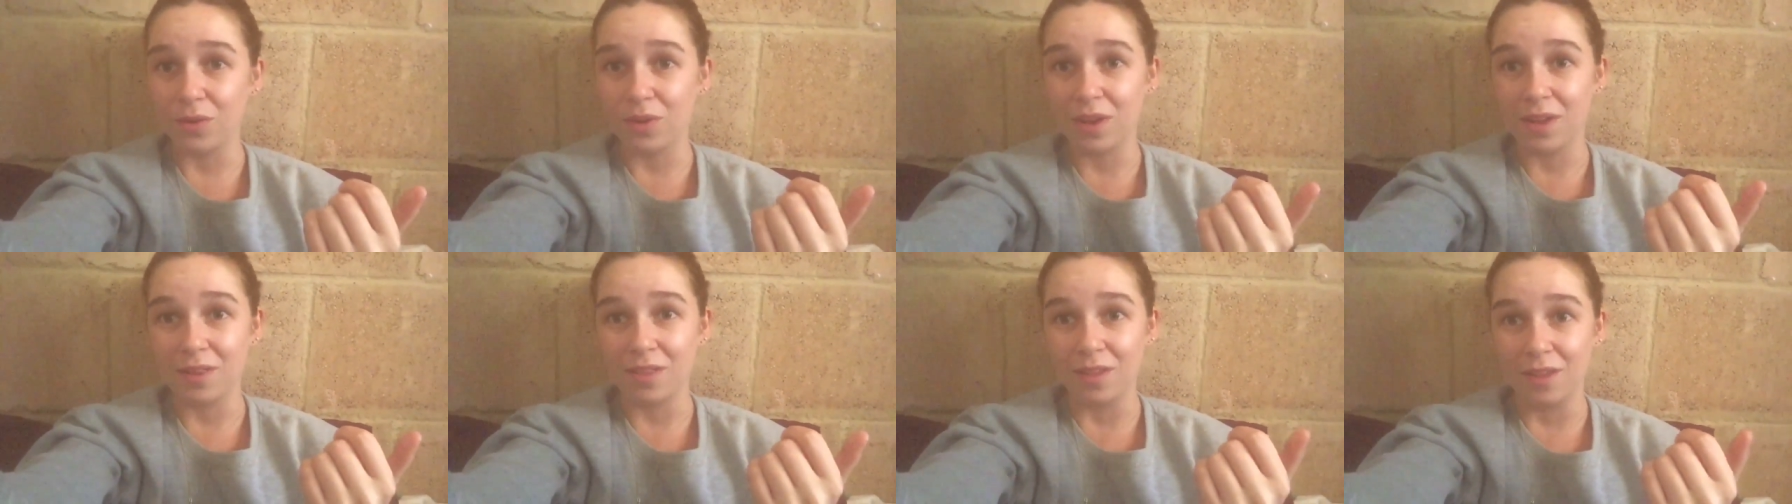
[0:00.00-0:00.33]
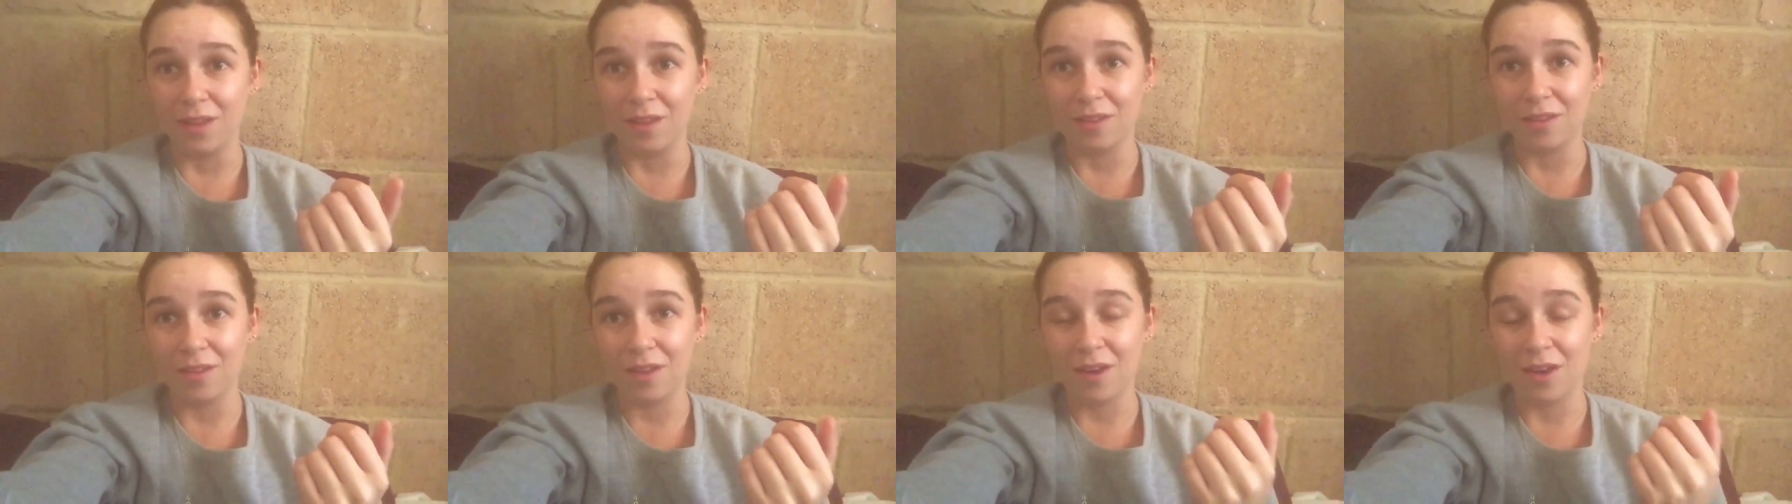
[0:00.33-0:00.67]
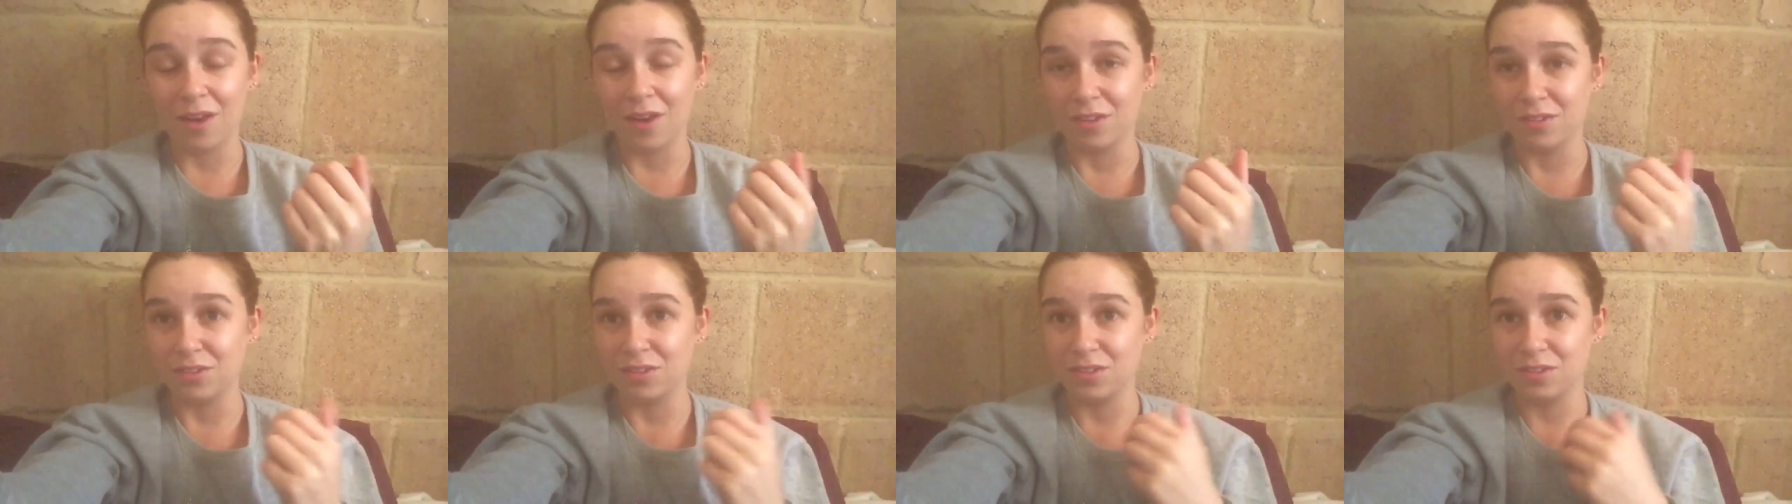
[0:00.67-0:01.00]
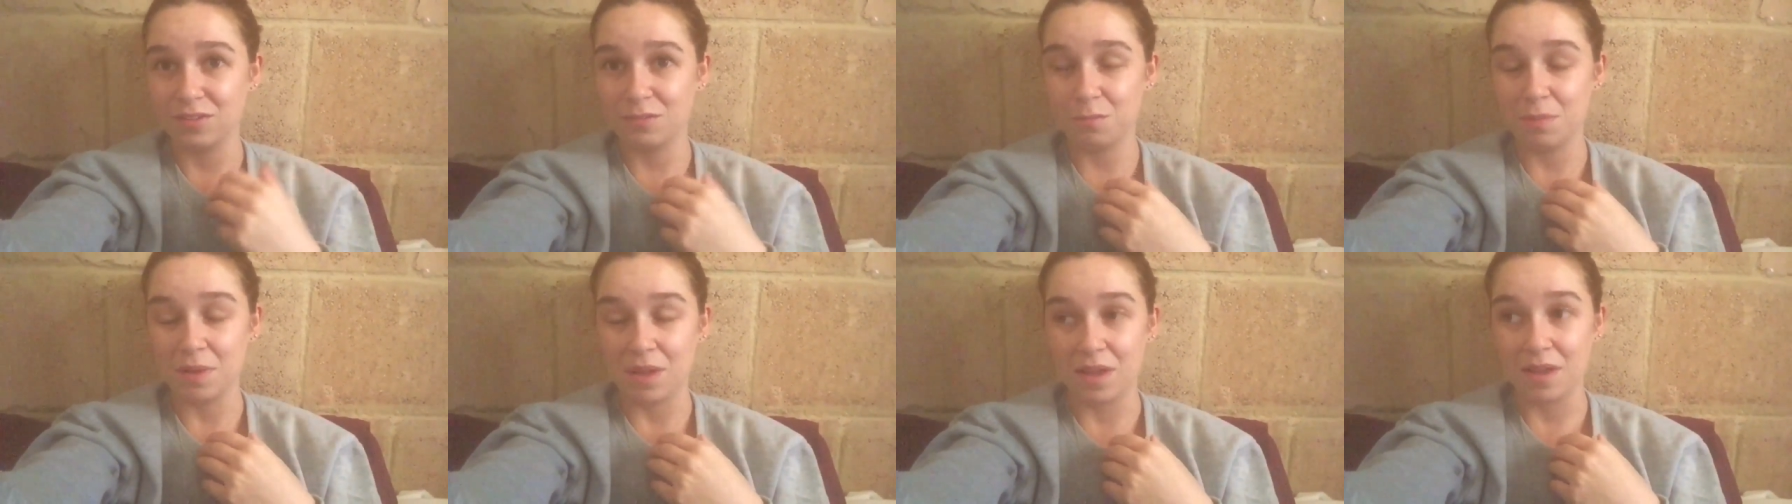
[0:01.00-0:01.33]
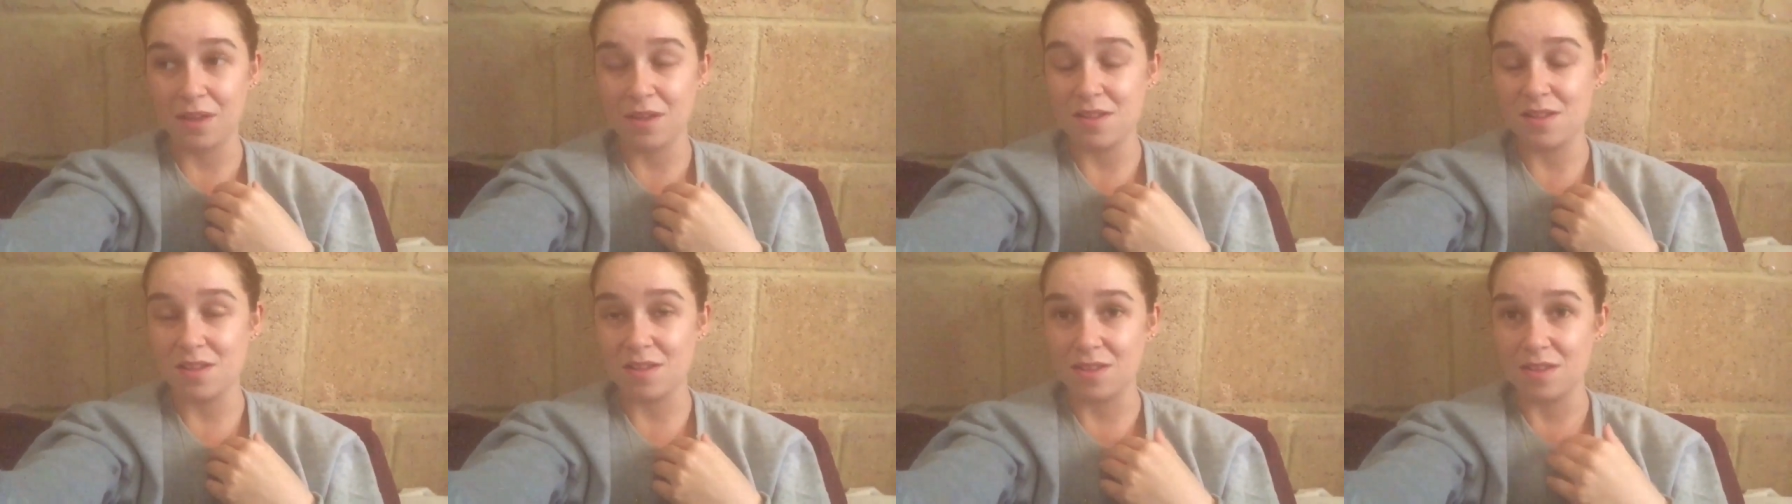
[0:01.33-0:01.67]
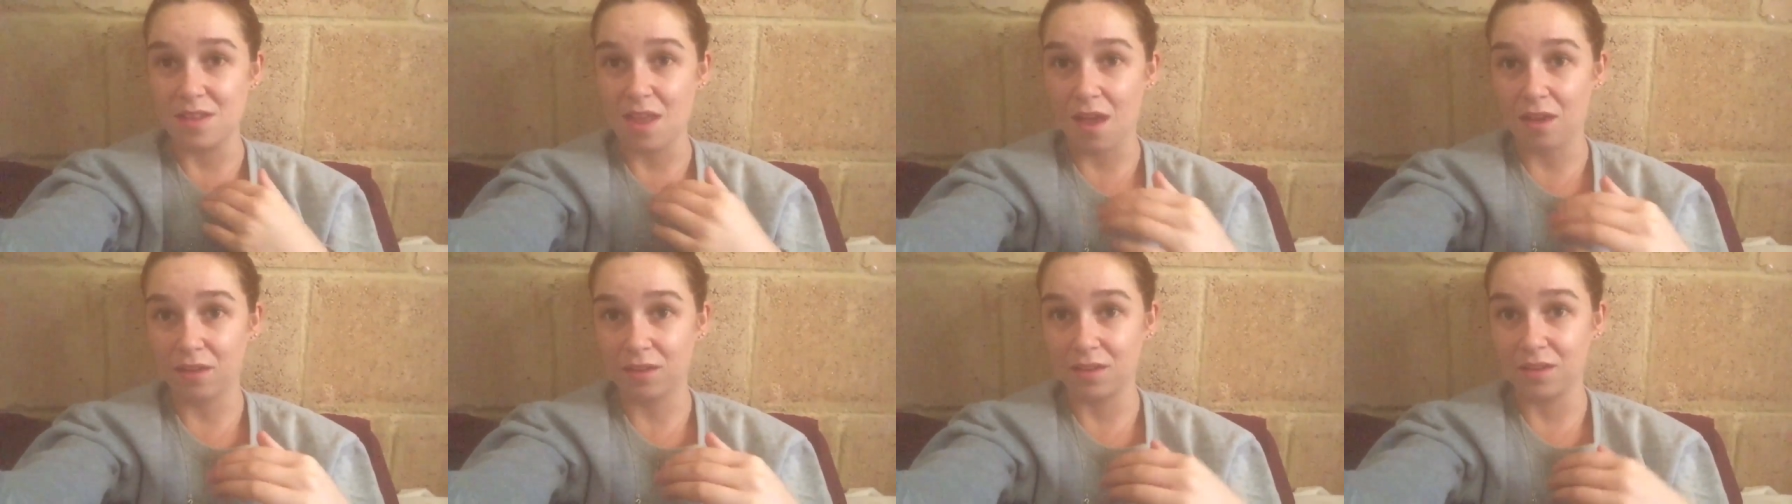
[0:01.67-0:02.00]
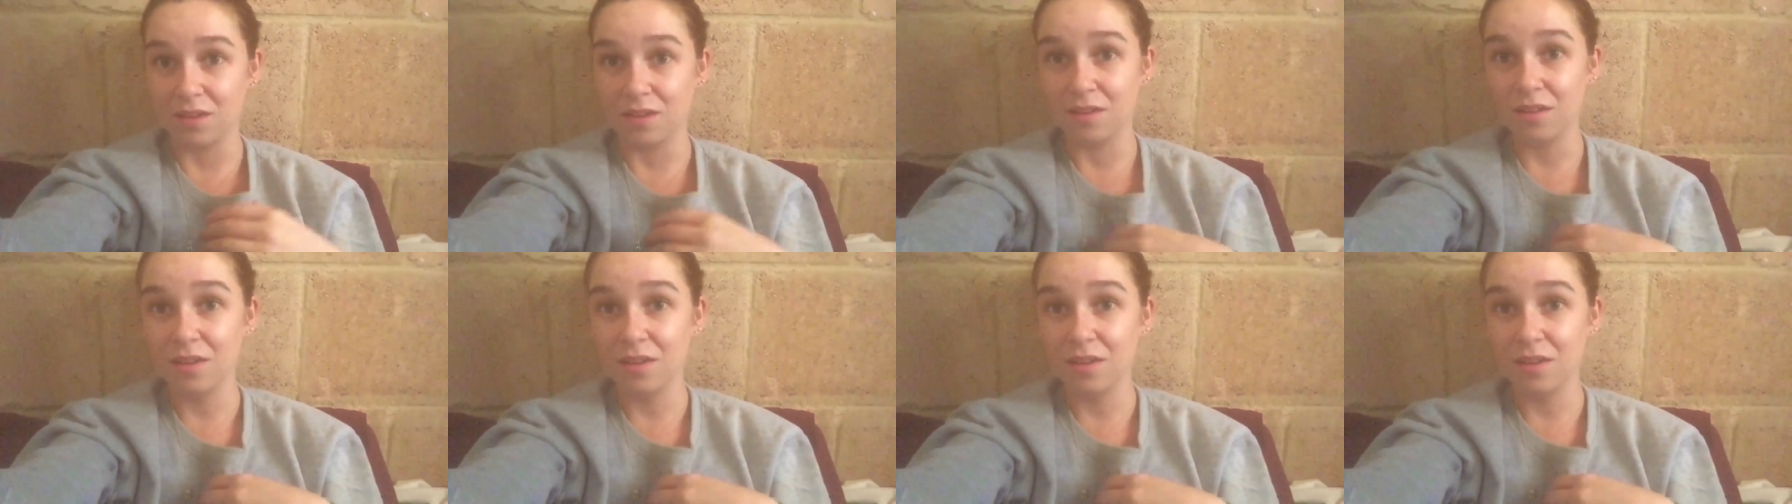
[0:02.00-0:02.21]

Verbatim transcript: and then I'd just be knackered.